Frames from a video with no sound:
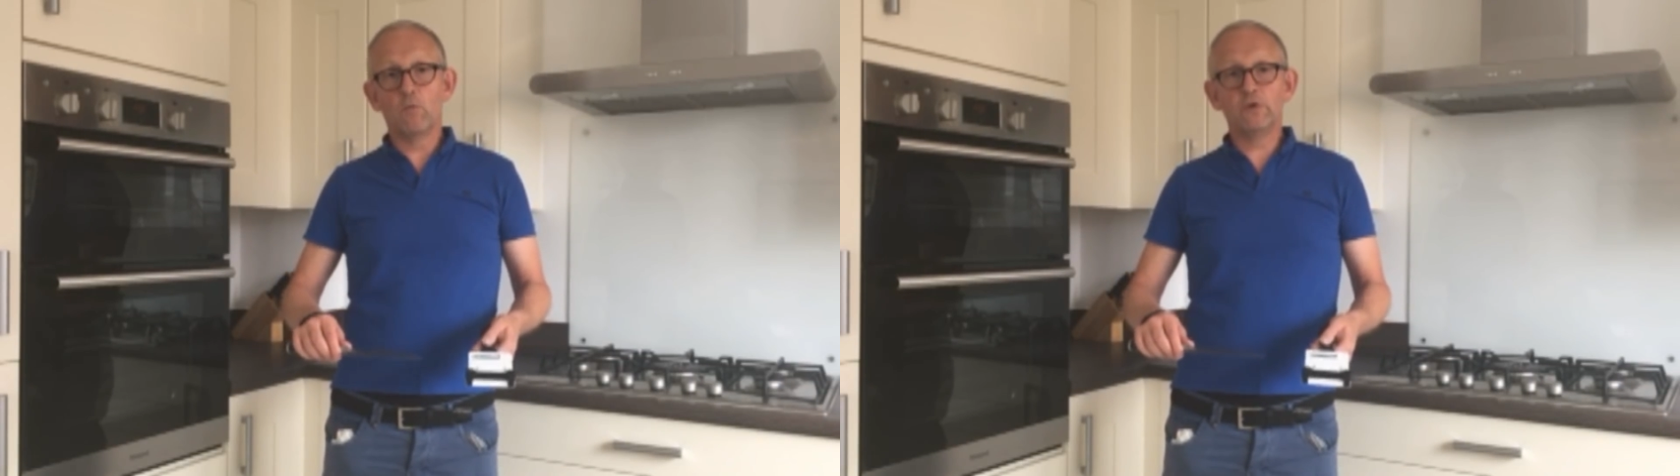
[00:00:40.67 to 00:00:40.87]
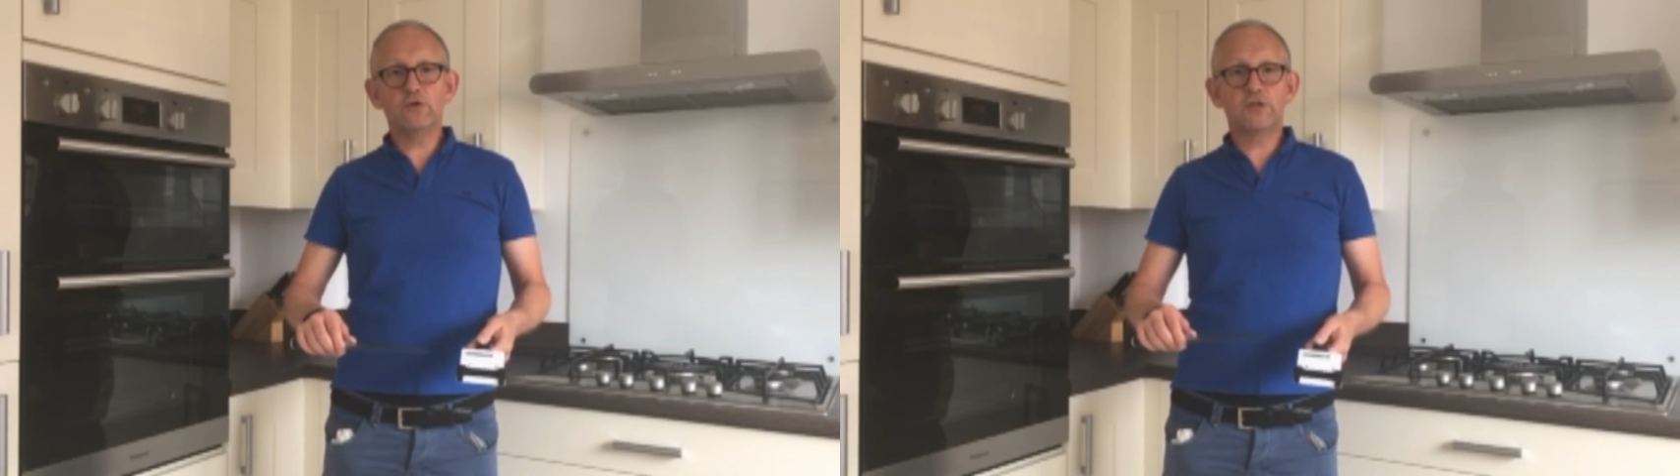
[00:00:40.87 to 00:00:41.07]

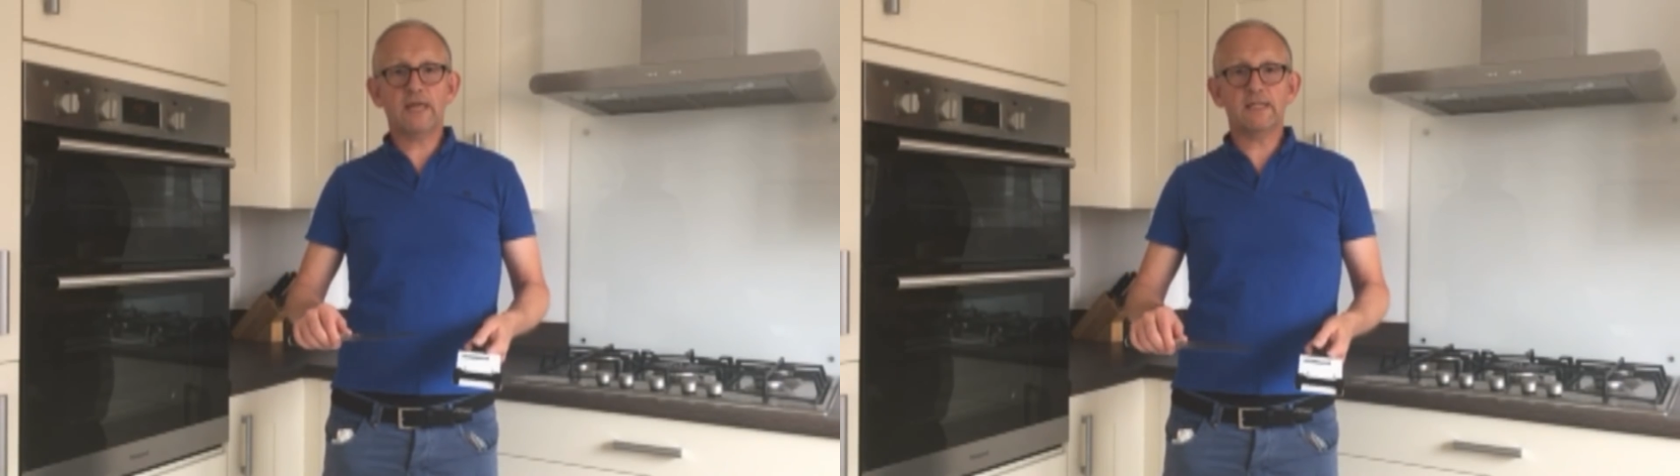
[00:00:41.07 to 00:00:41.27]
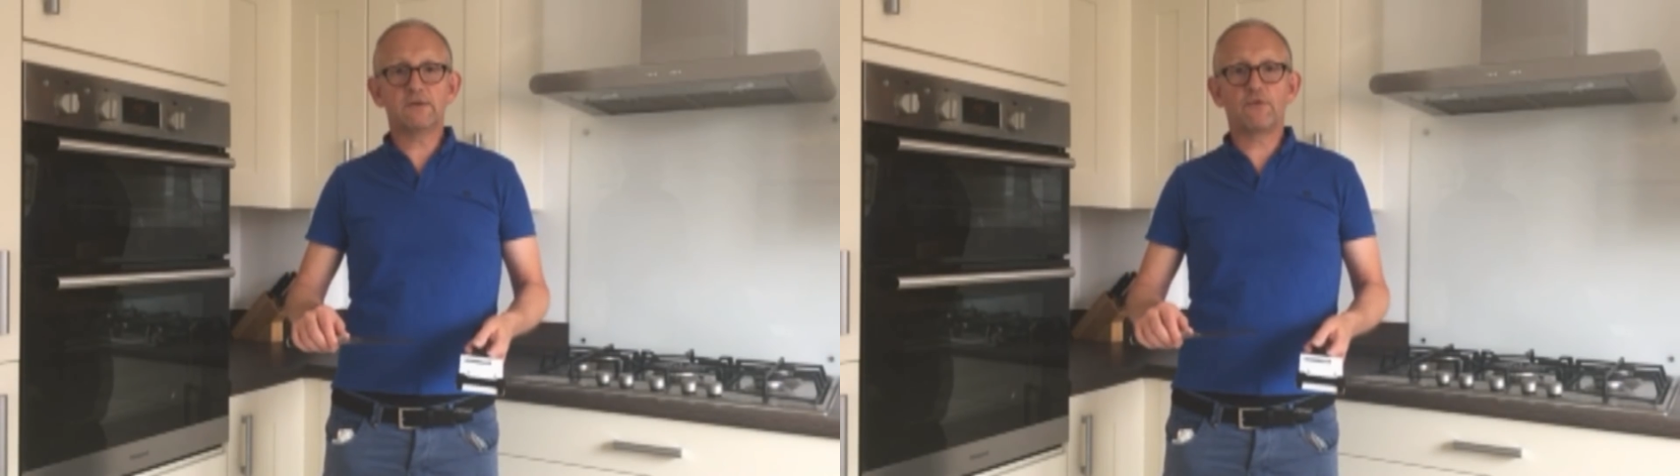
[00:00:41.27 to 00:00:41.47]
we'll do
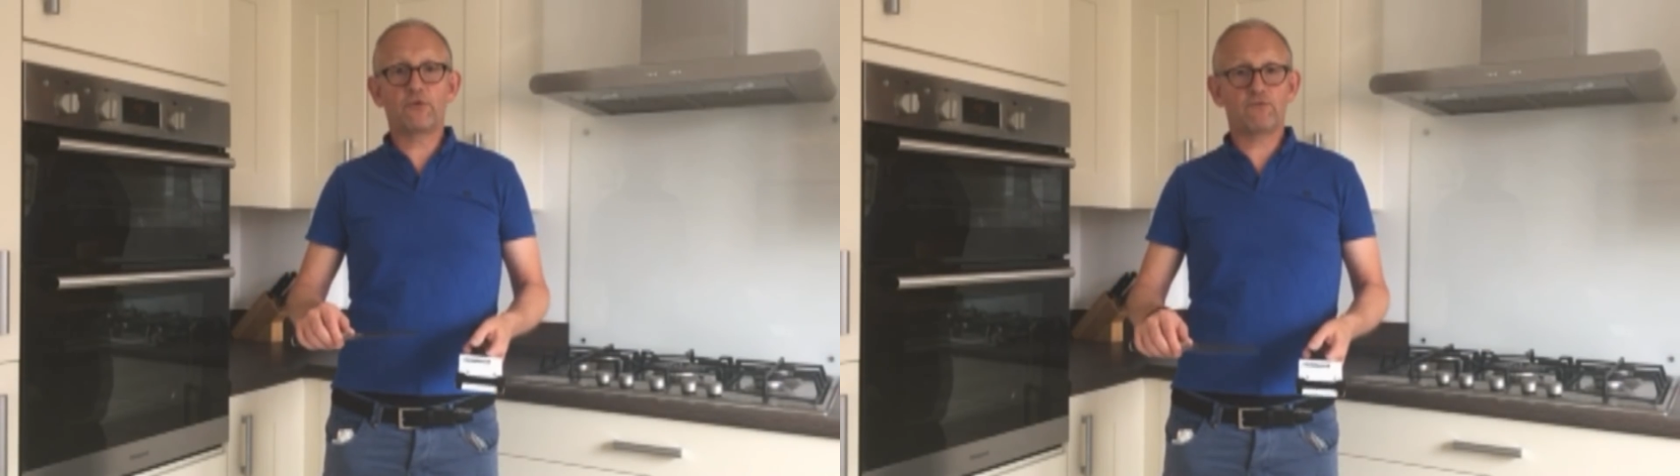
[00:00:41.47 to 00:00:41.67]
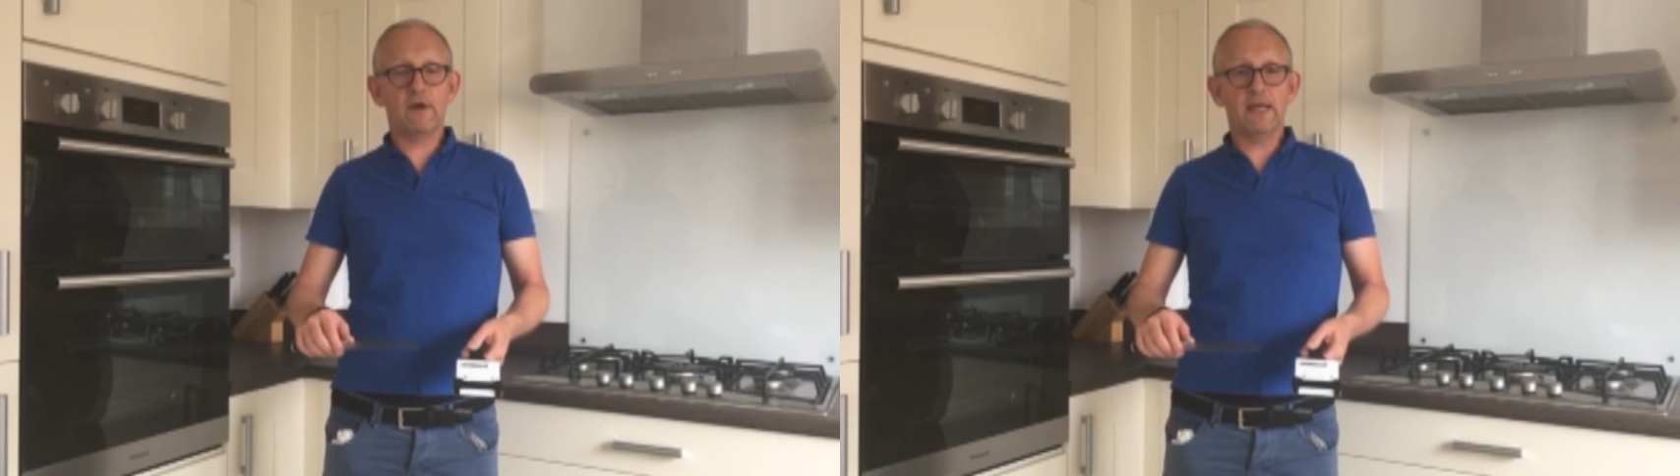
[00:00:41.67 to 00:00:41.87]
sets of
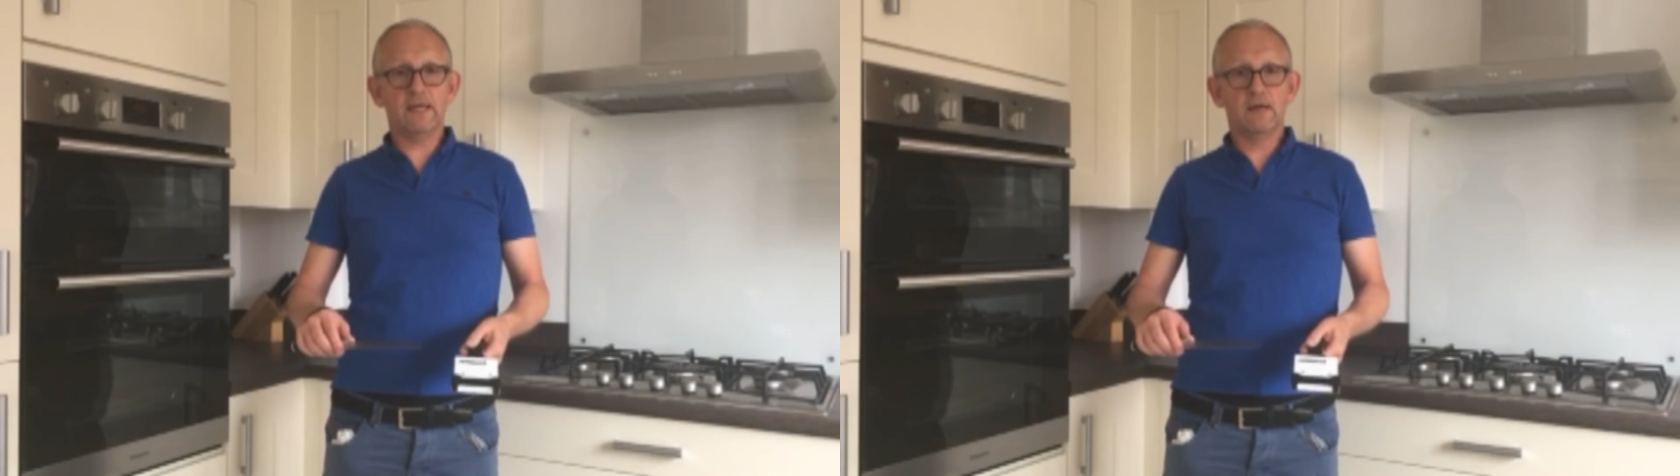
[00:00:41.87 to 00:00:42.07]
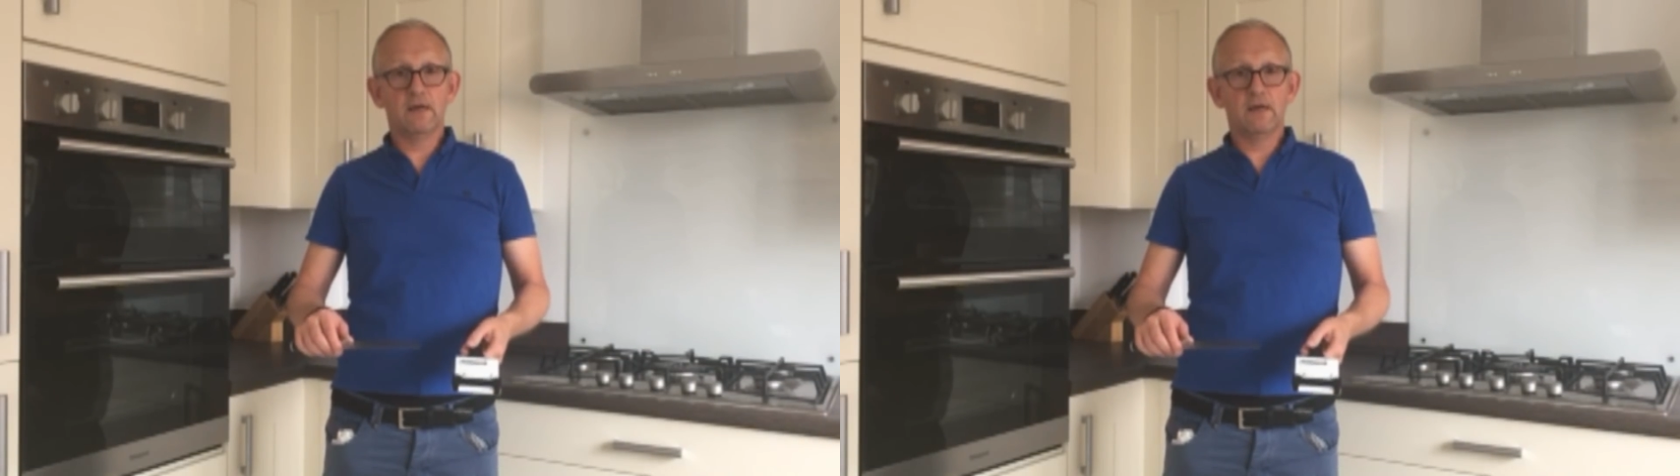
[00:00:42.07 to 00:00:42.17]
3.